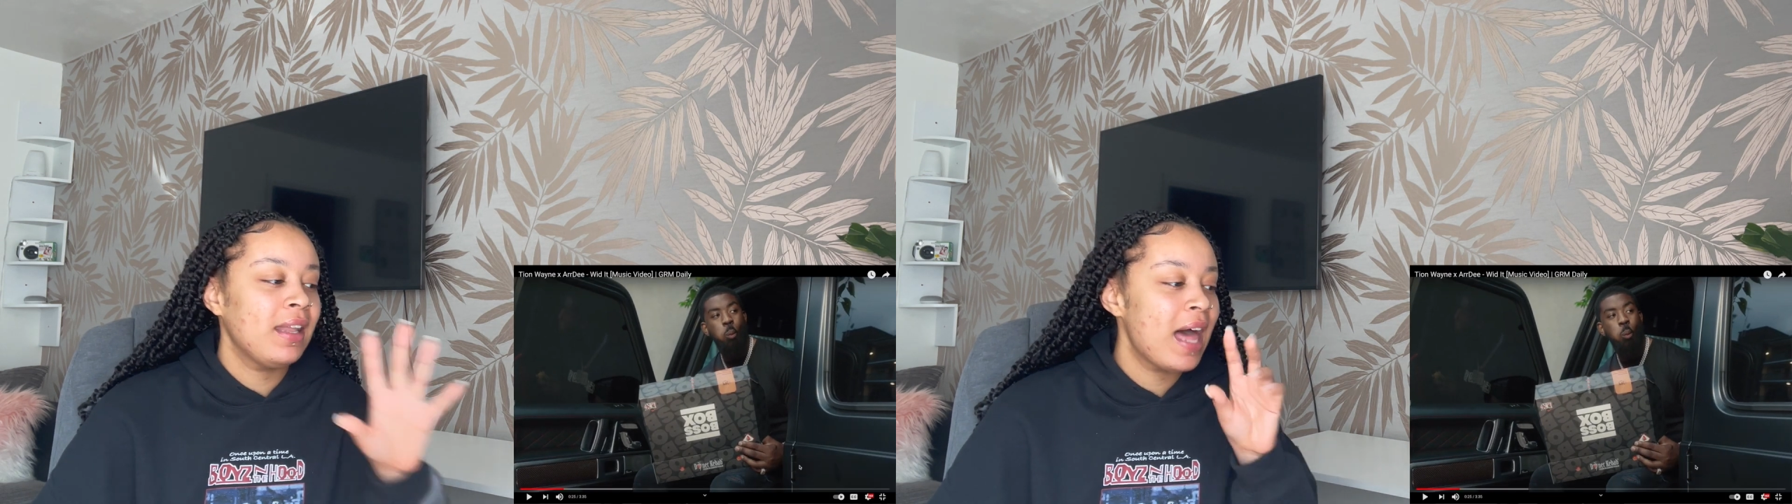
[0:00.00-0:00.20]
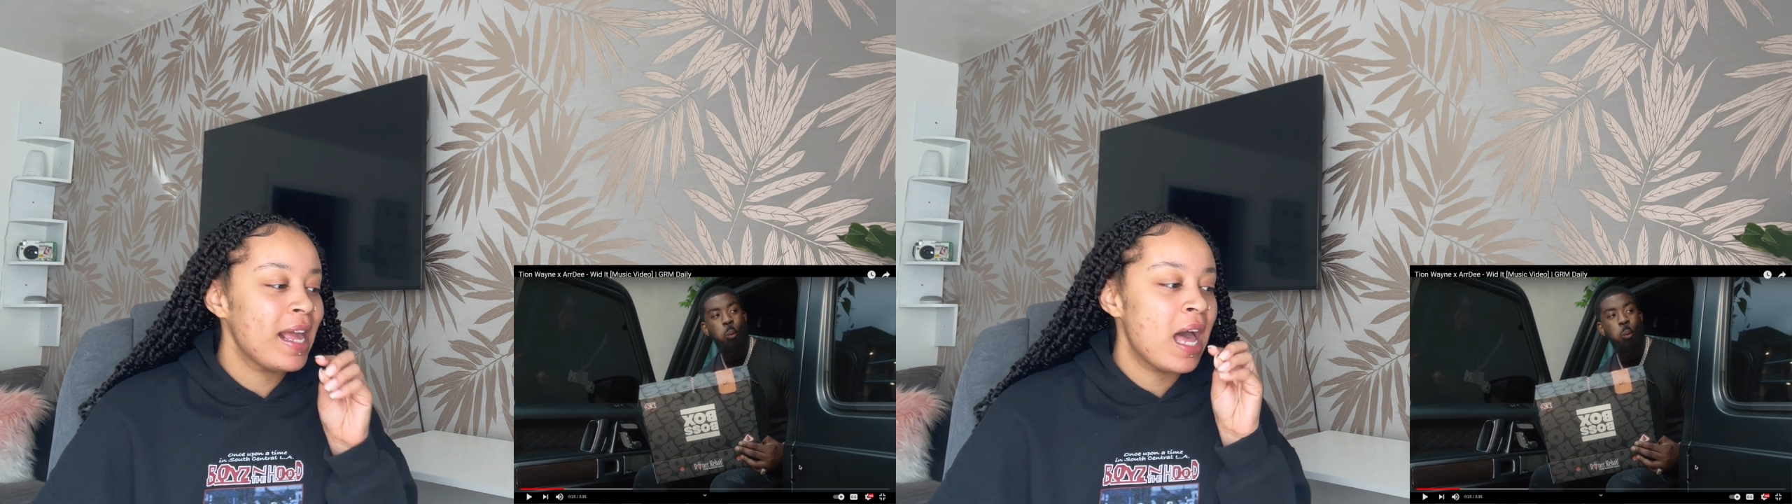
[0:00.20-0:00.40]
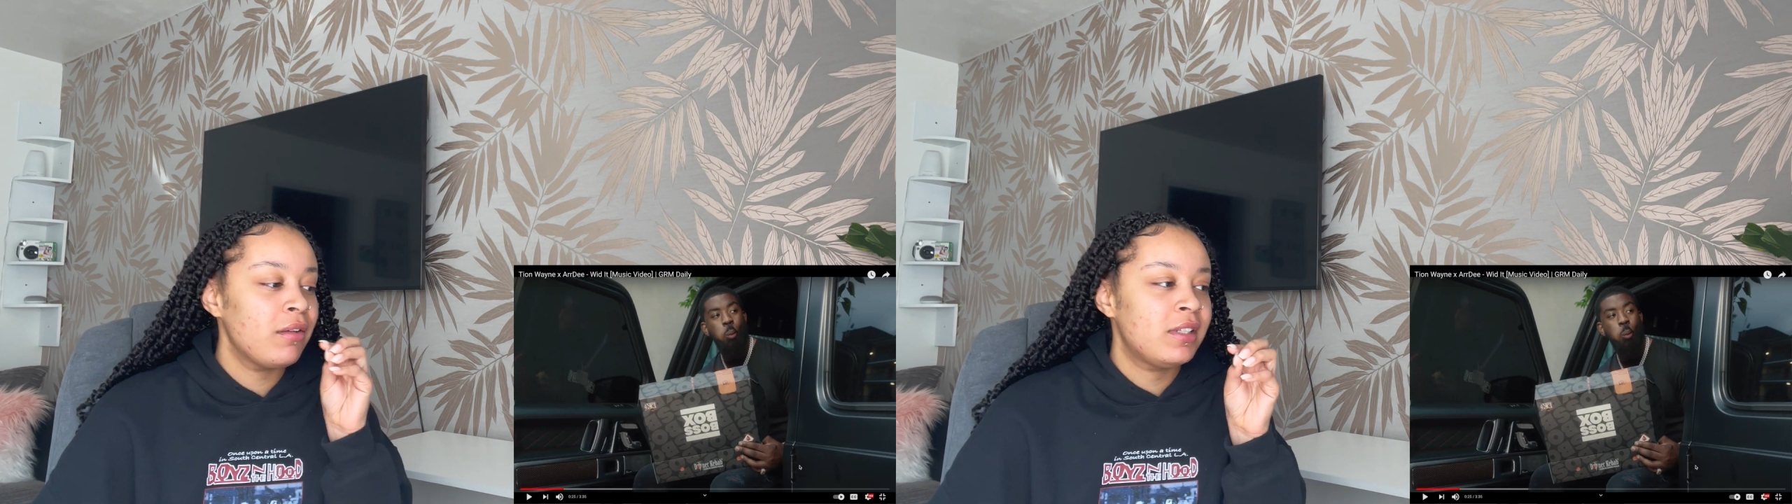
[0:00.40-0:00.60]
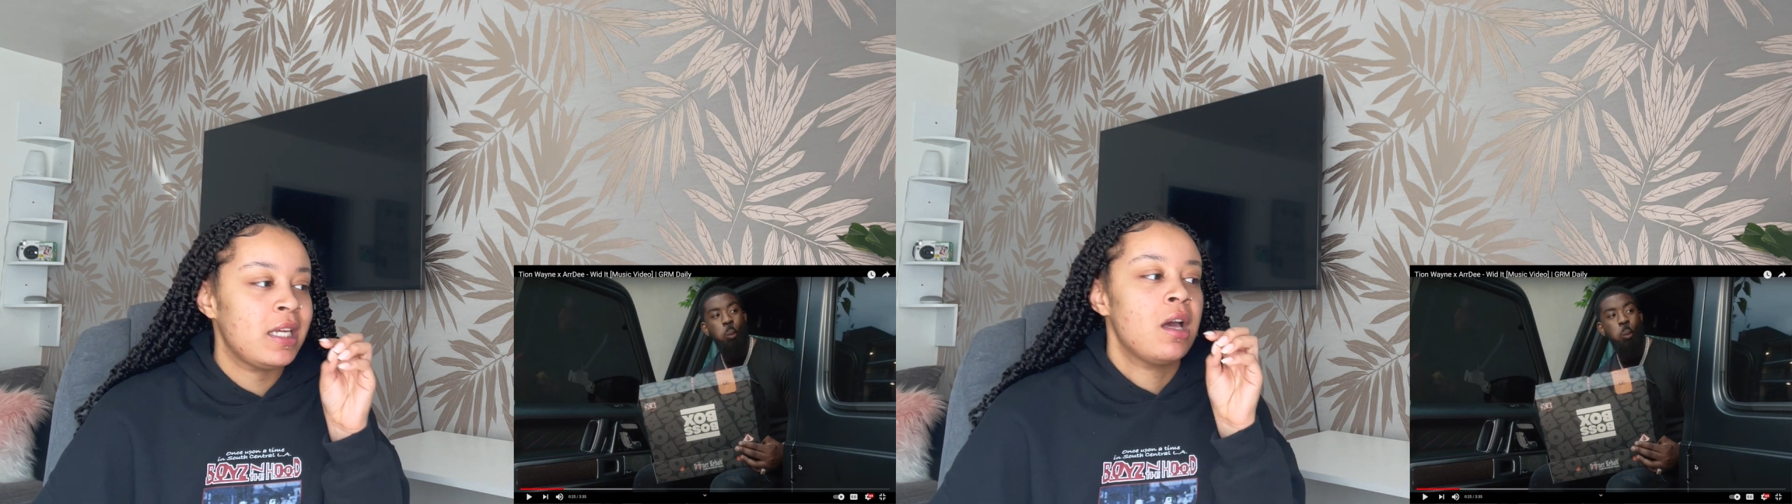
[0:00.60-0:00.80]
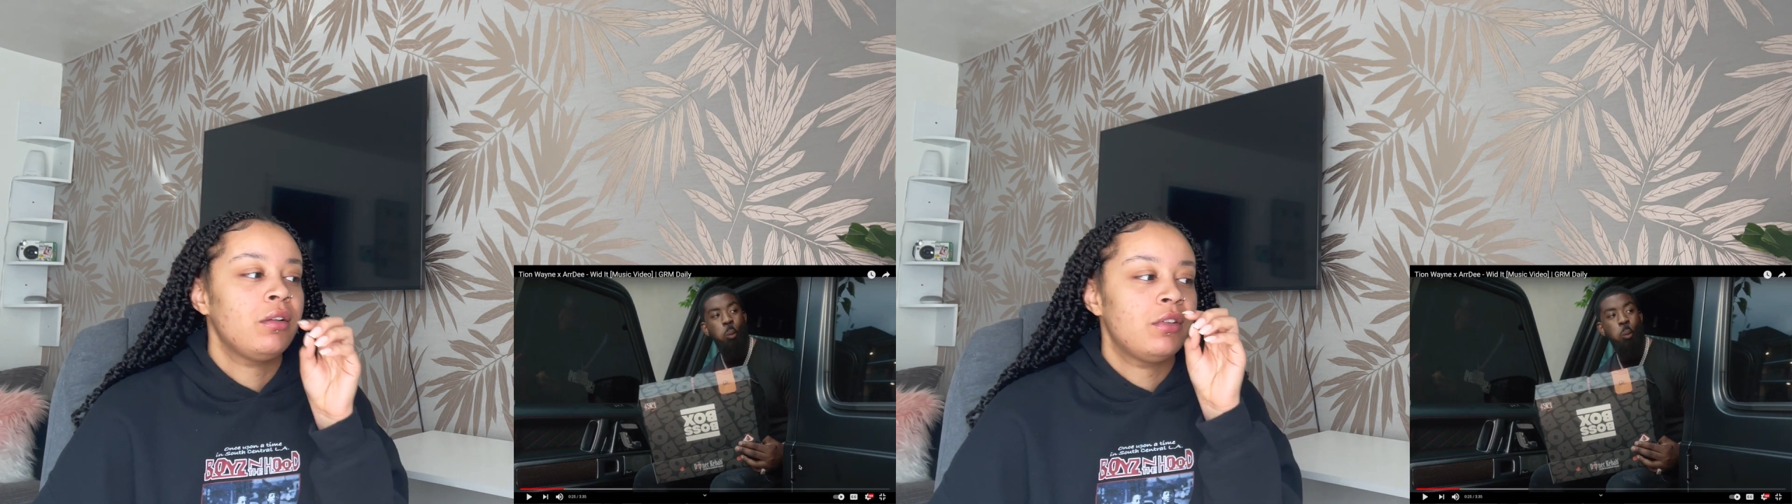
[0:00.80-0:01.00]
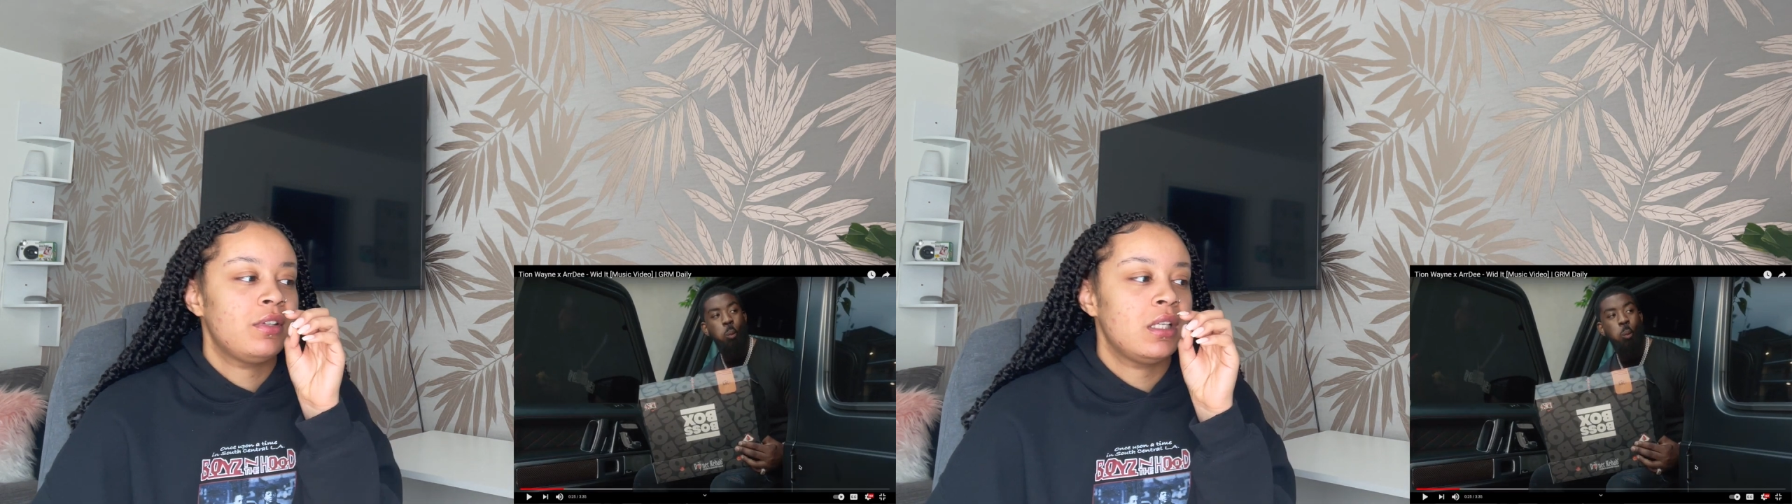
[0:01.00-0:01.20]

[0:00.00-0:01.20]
I like how Tion does